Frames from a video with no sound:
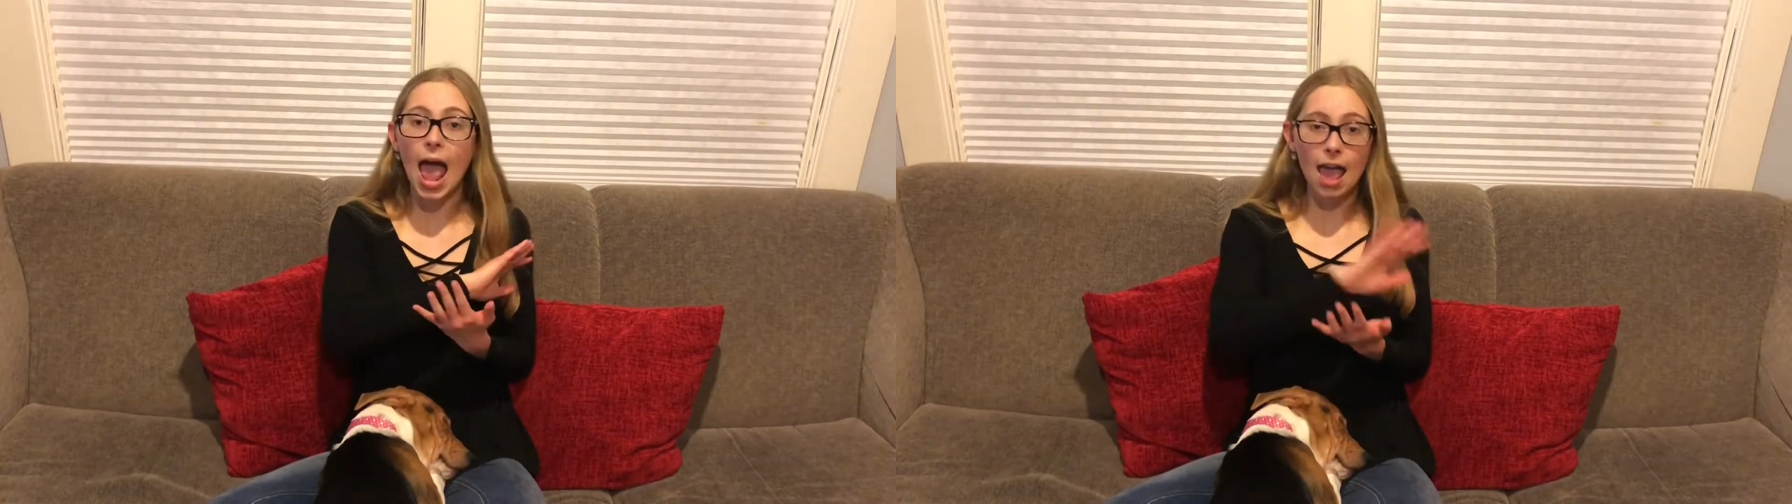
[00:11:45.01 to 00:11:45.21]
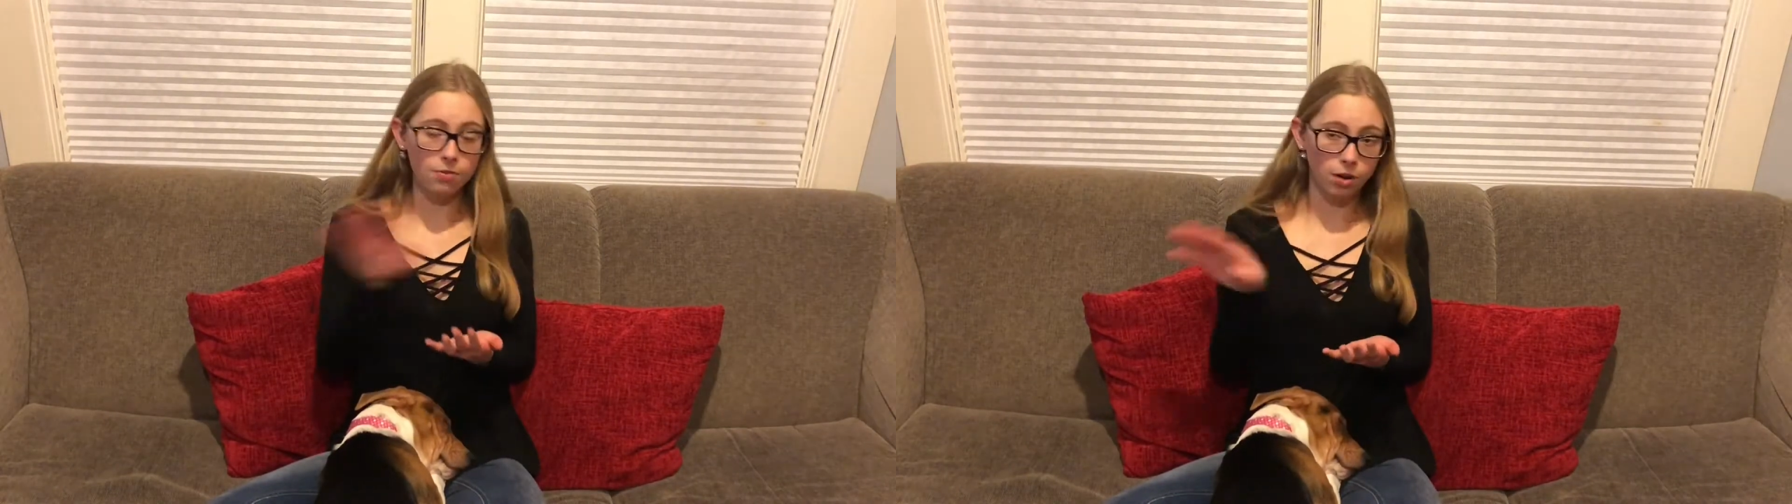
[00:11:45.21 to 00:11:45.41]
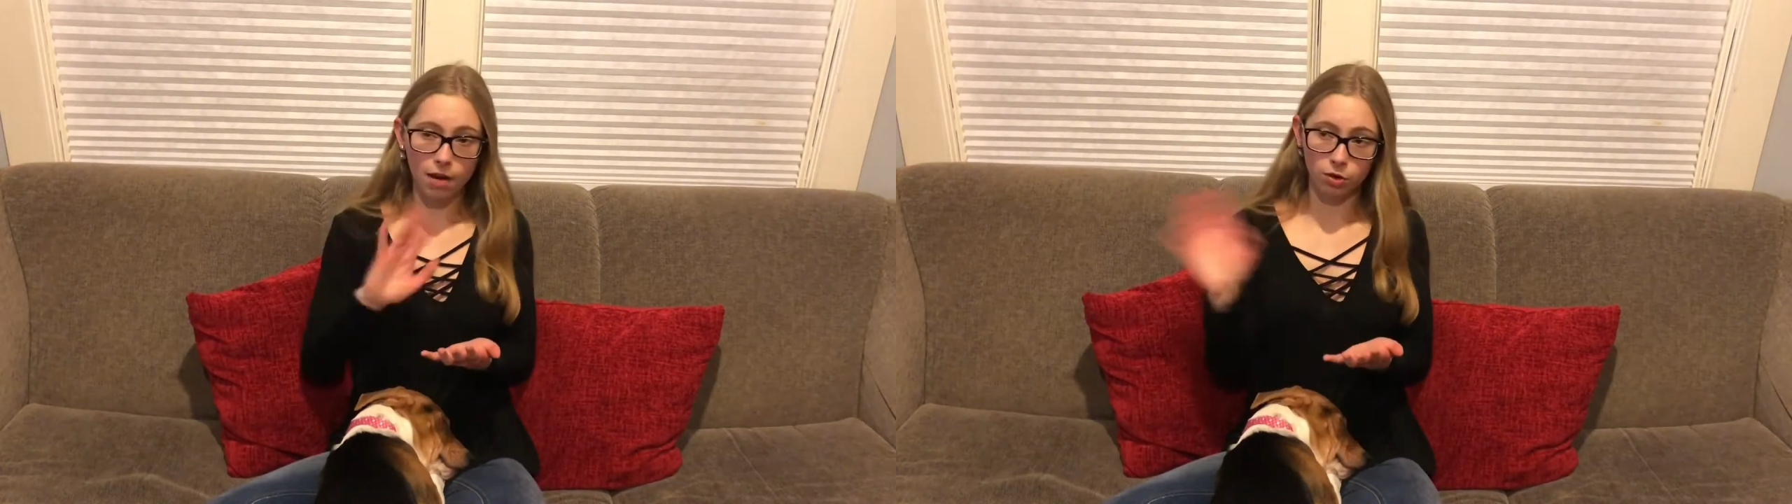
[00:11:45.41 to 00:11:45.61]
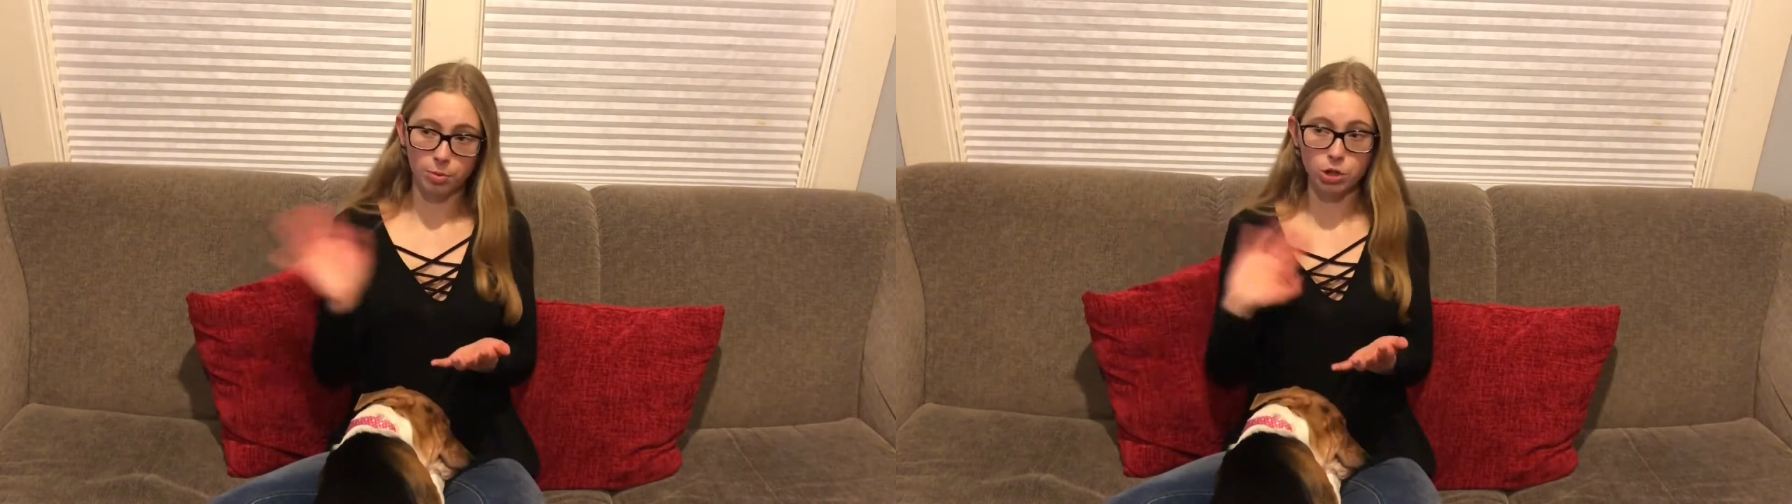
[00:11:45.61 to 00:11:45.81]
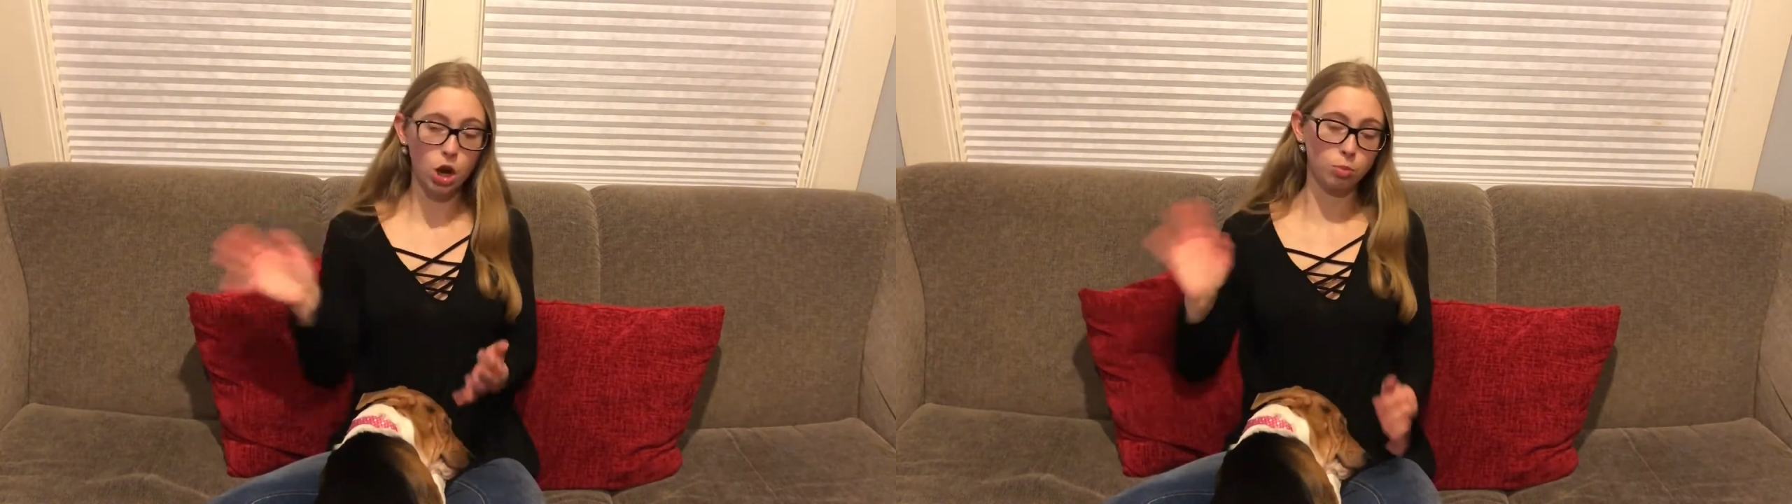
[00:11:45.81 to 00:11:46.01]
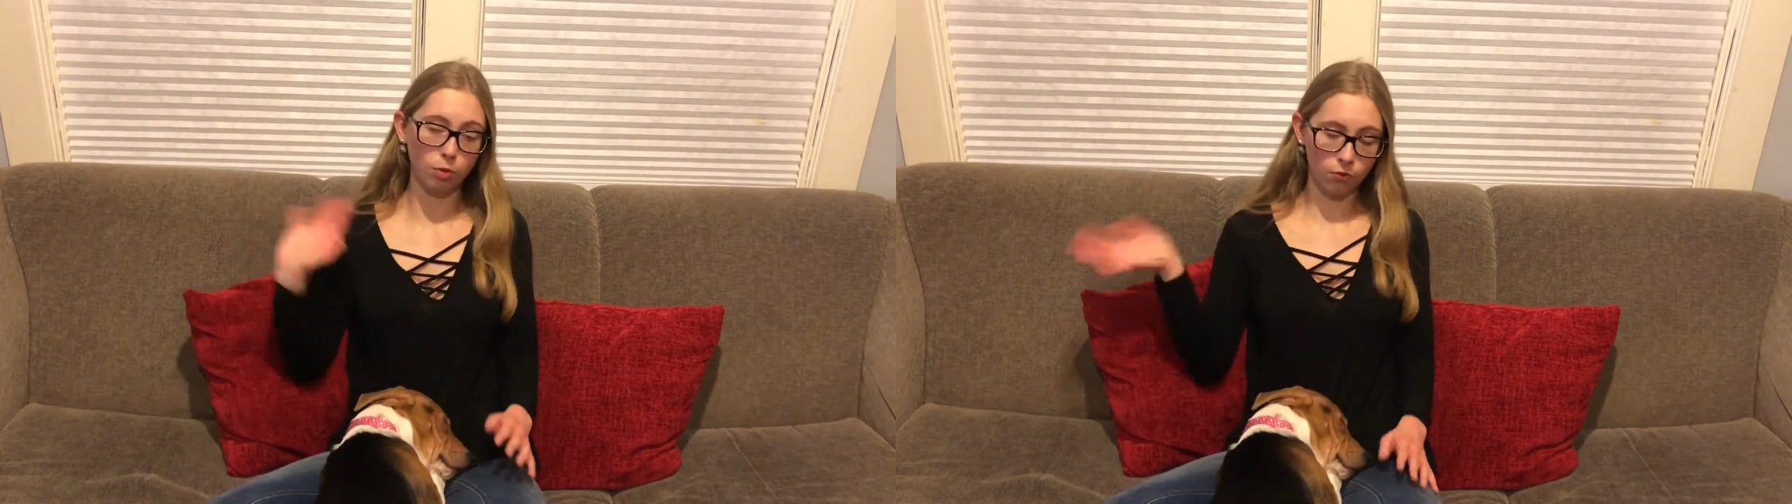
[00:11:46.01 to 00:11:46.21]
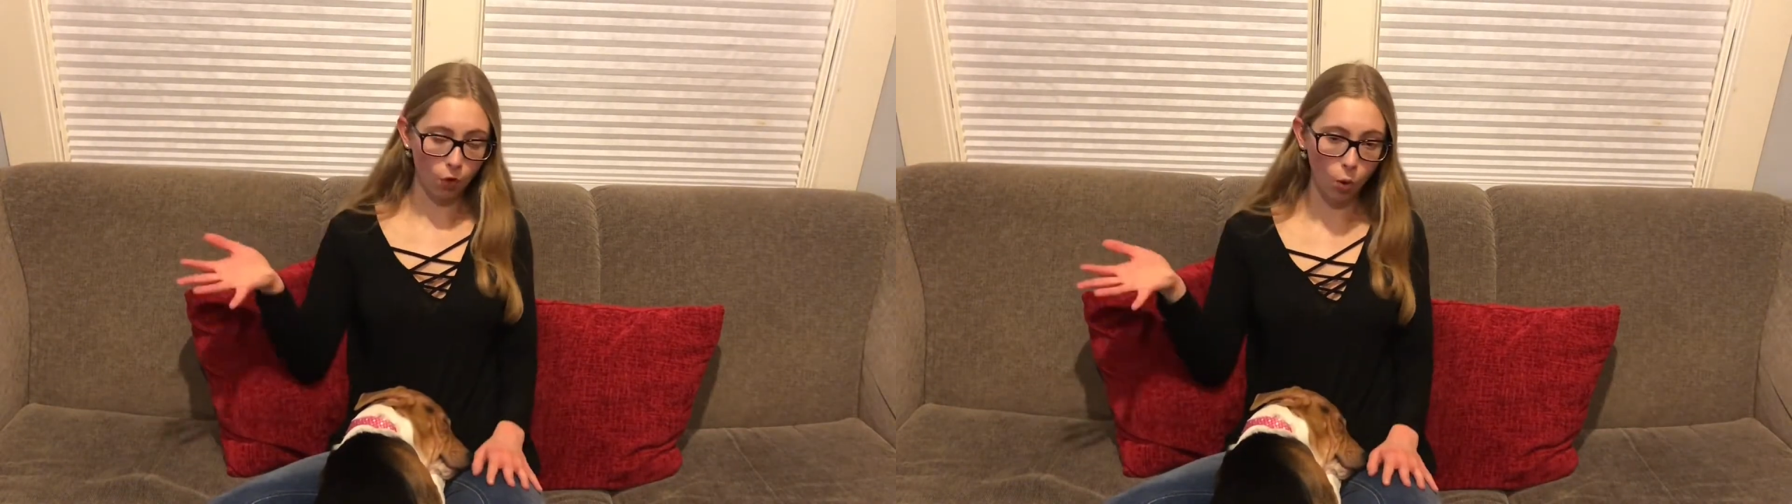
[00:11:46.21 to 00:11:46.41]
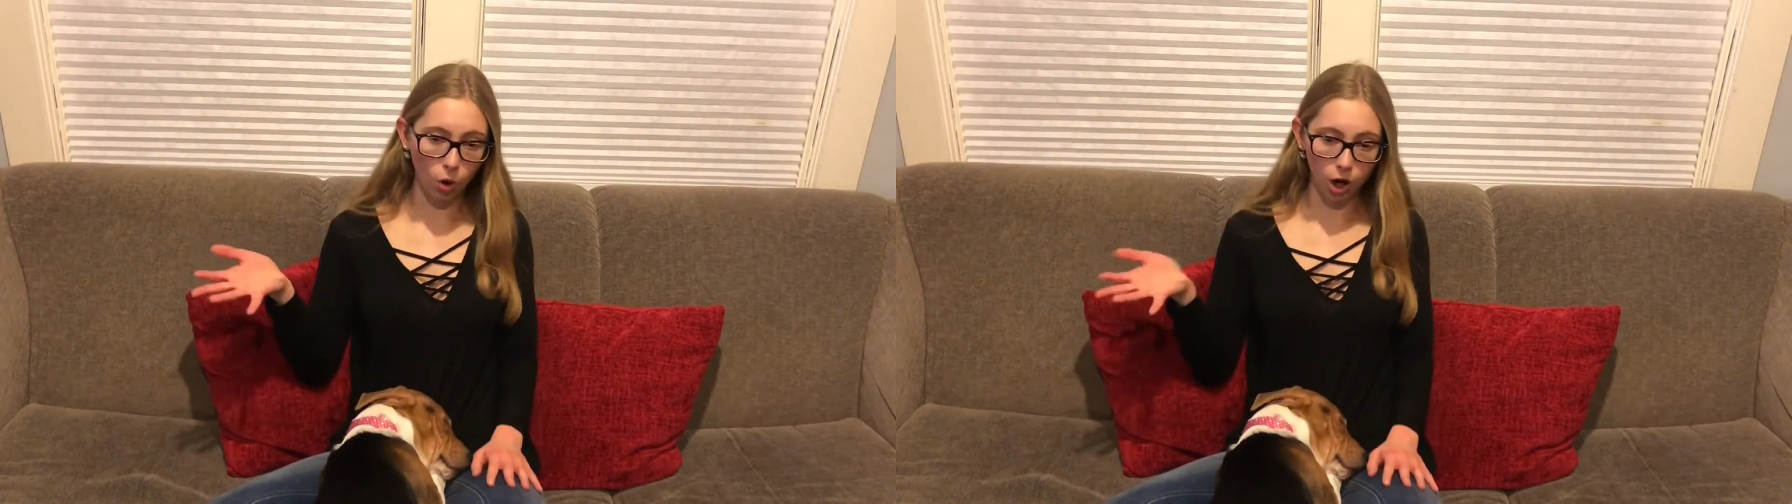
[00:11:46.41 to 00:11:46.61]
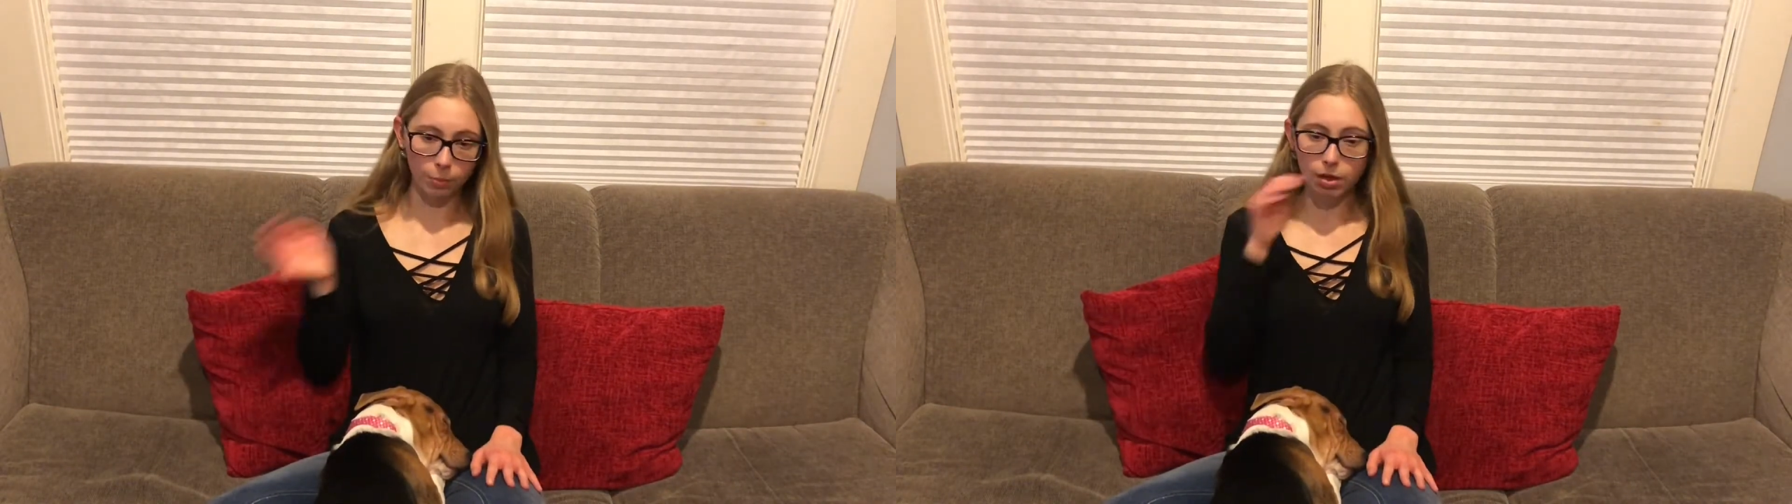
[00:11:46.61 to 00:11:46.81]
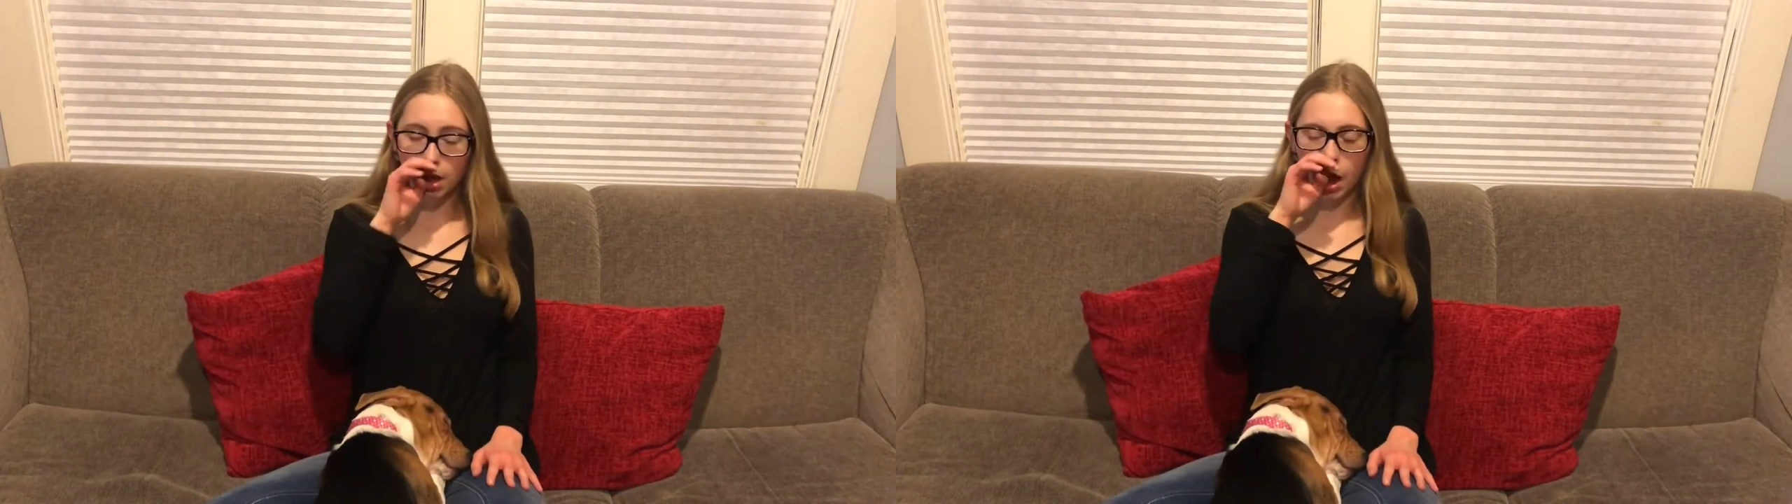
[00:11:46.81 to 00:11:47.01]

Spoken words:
ever been done before.